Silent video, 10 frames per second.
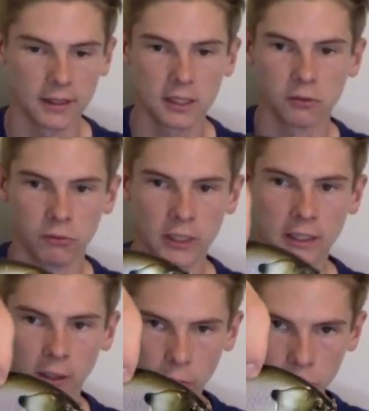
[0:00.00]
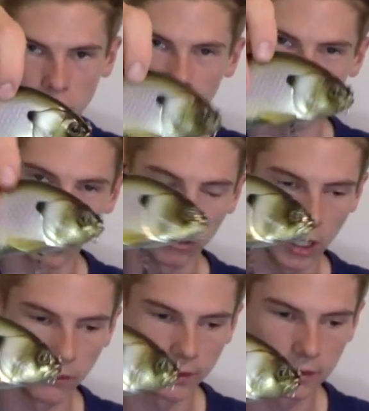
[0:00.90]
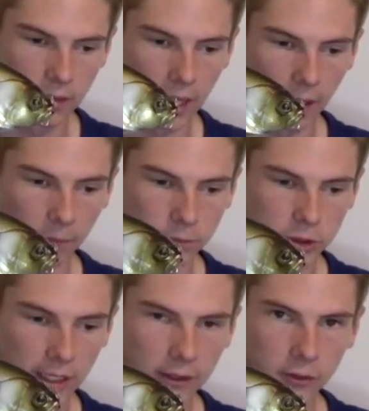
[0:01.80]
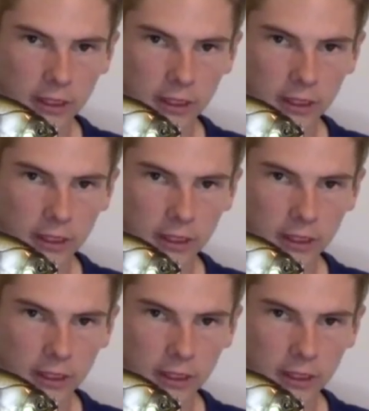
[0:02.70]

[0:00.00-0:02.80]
These are really good just to roll over shallow